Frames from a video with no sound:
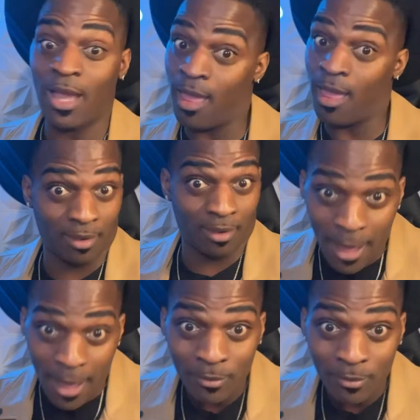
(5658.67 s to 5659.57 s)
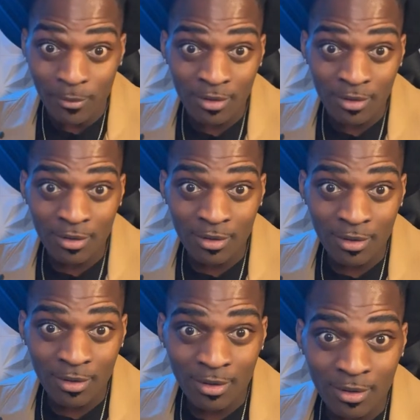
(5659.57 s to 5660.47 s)
Hello?
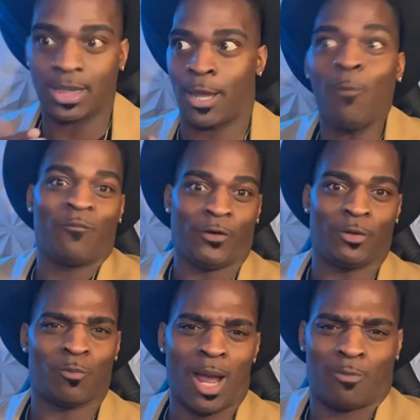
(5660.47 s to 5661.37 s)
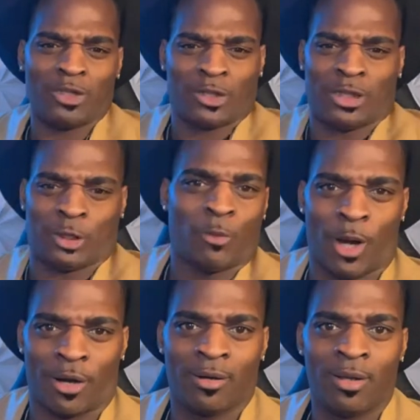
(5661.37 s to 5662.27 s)
Helpful. Why would she sue
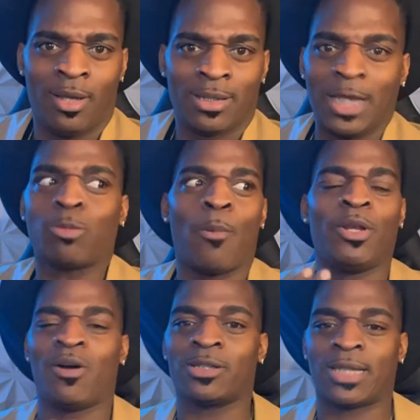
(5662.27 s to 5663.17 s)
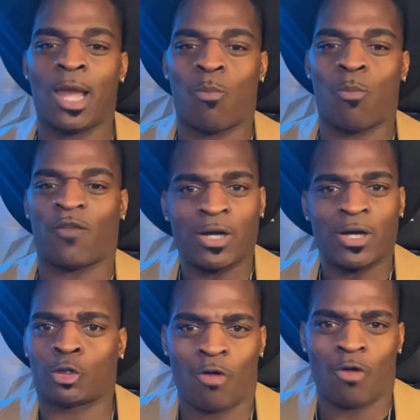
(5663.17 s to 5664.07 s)
her? That's why we don't understand why the
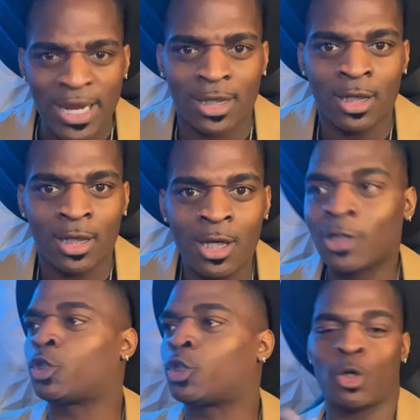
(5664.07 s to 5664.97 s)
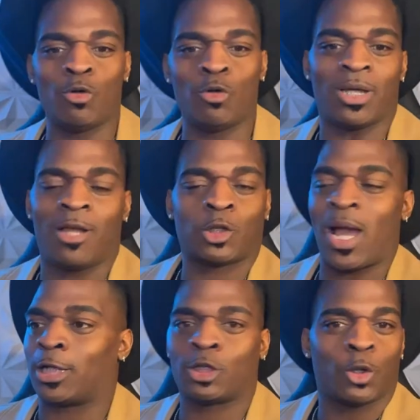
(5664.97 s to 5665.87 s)
Drake
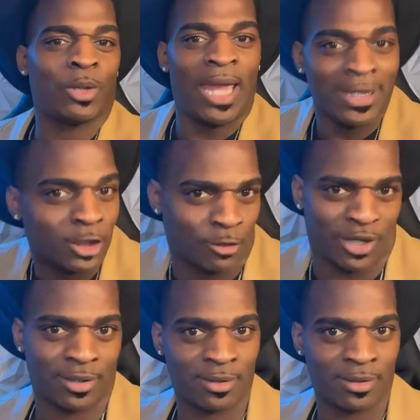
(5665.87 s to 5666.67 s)
tried to sue Kendrick.